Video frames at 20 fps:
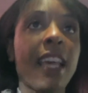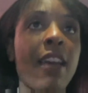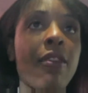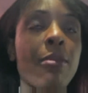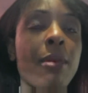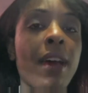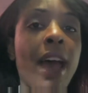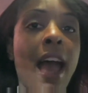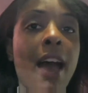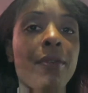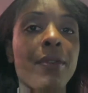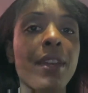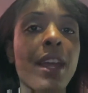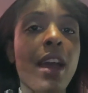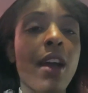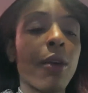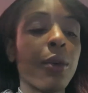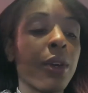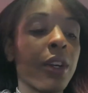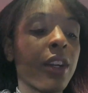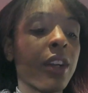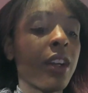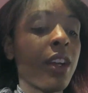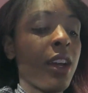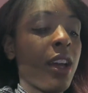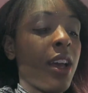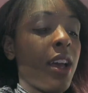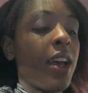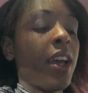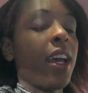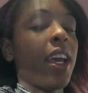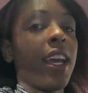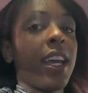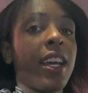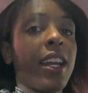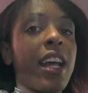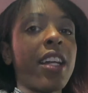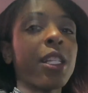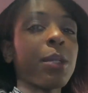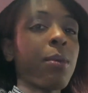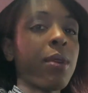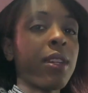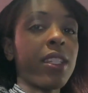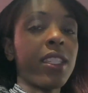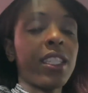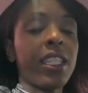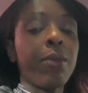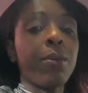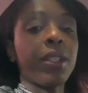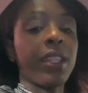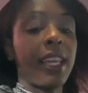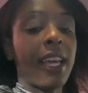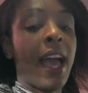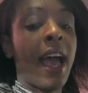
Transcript: I have about half an hour and I just wanna see what they